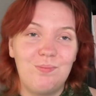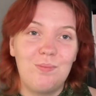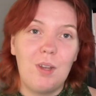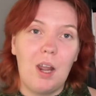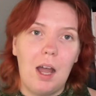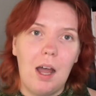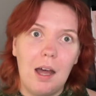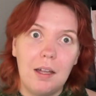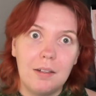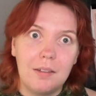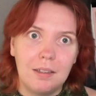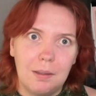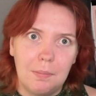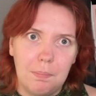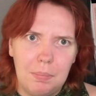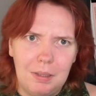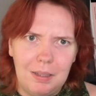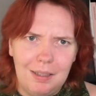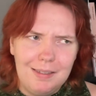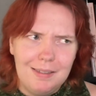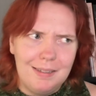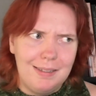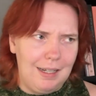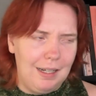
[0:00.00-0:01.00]
on the
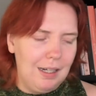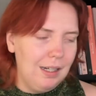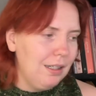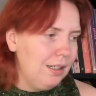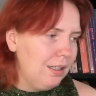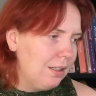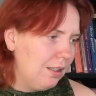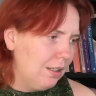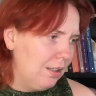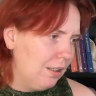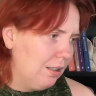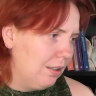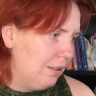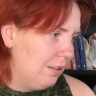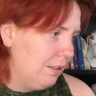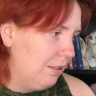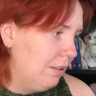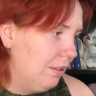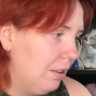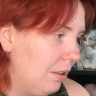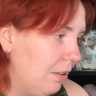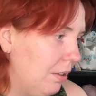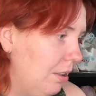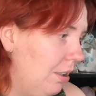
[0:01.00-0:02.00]
plus side
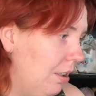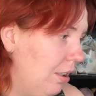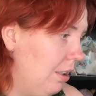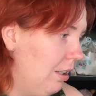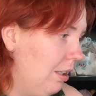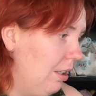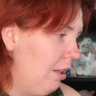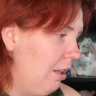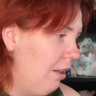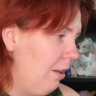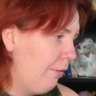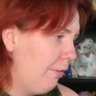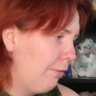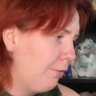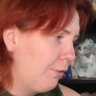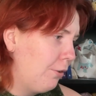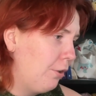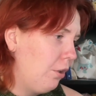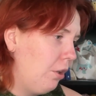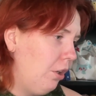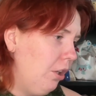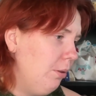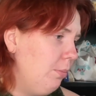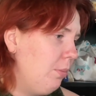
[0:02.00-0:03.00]
for
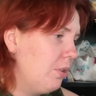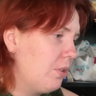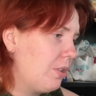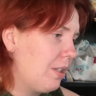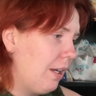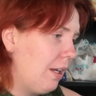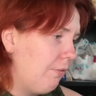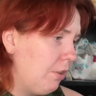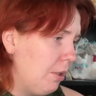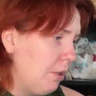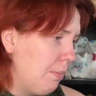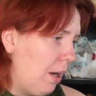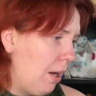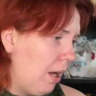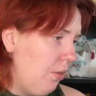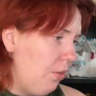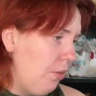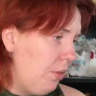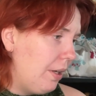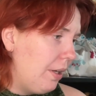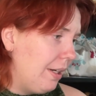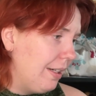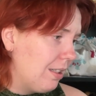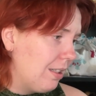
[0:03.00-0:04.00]
almost every month
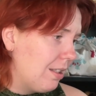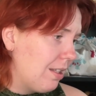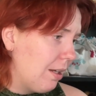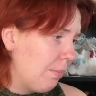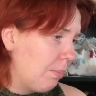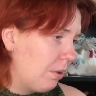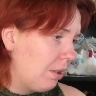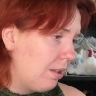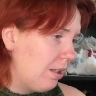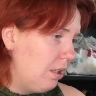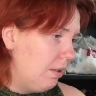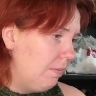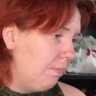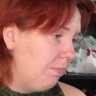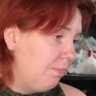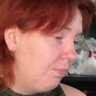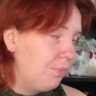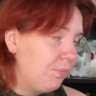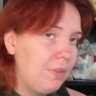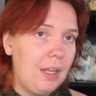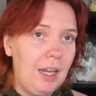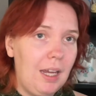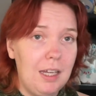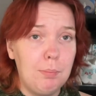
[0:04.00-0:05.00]
except
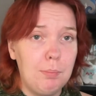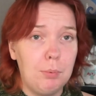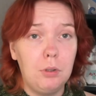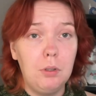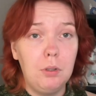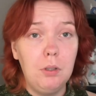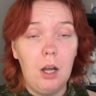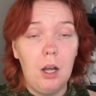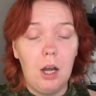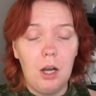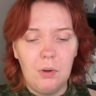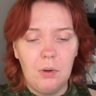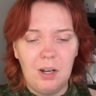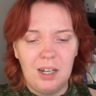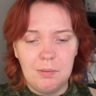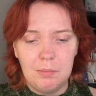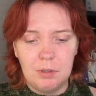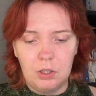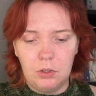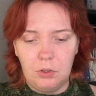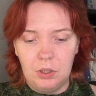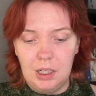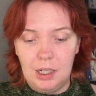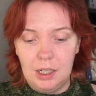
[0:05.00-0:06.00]
April. Oh, I'm
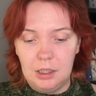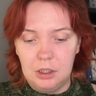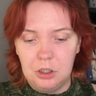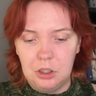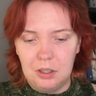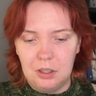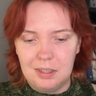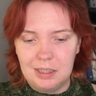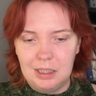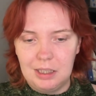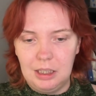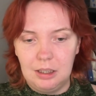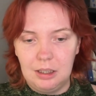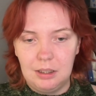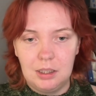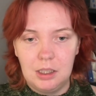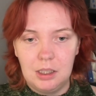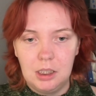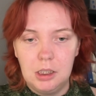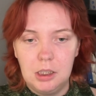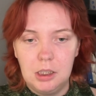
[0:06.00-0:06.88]
sorry, I just kicked